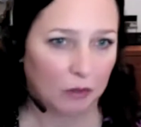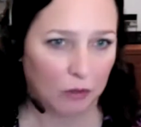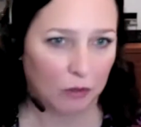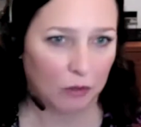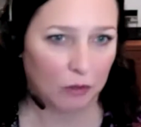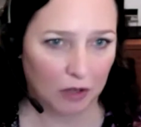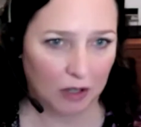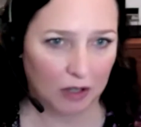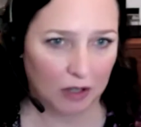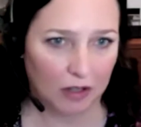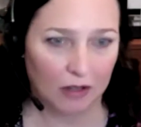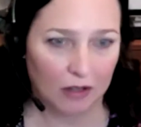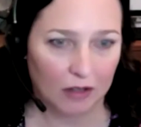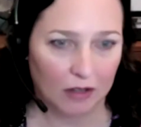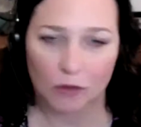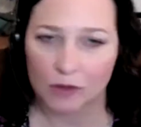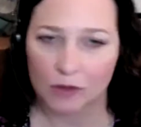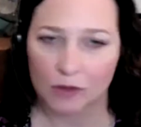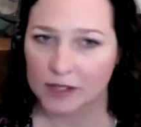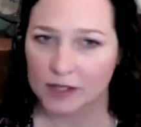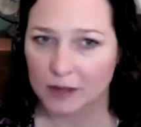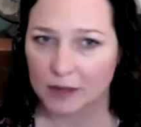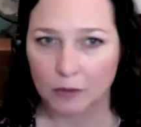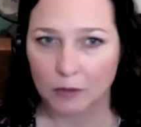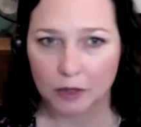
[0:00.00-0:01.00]
or
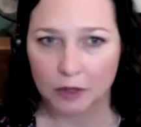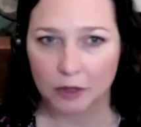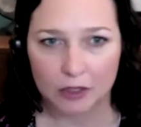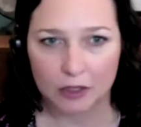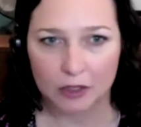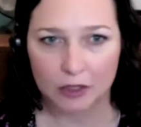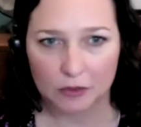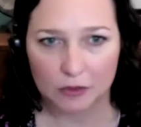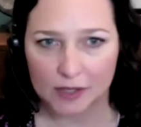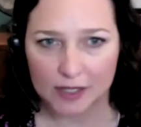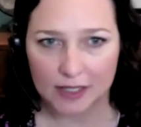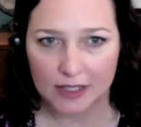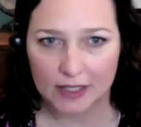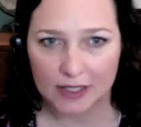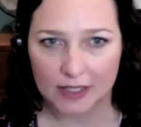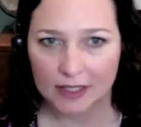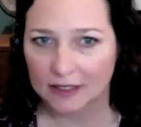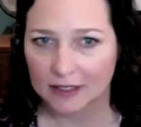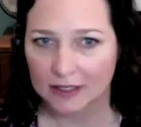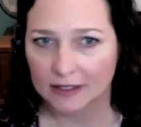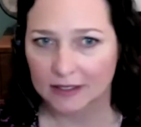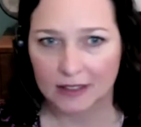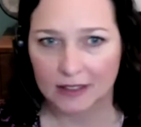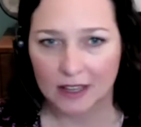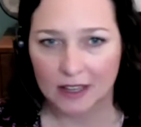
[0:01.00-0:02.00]
someone who's
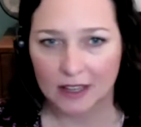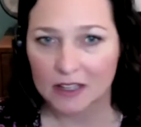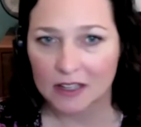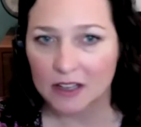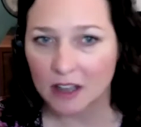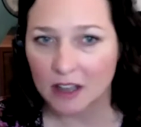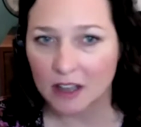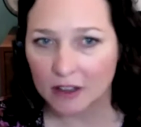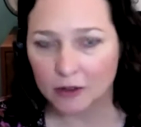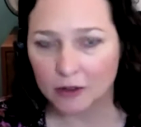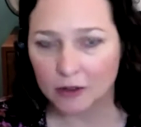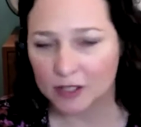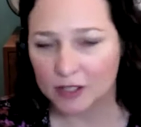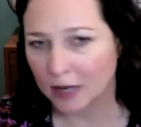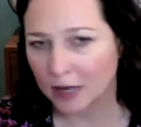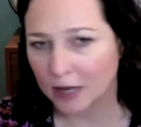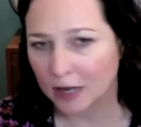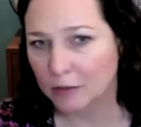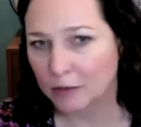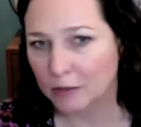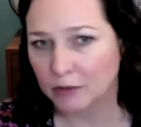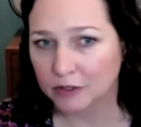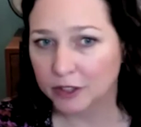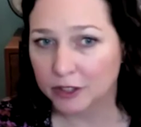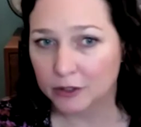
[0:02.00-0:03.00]
in another
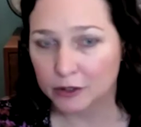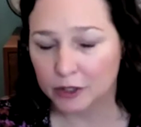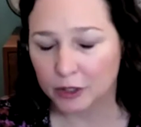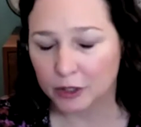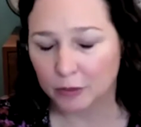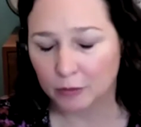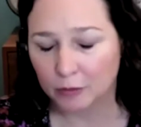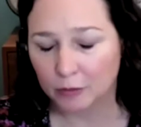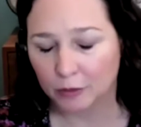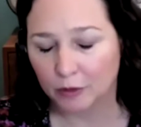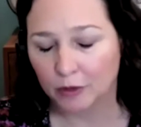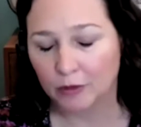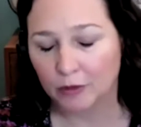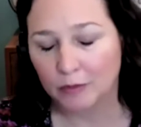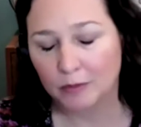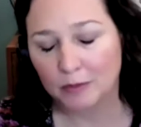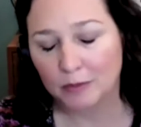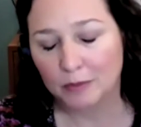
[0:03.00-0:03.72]
type of leadership role.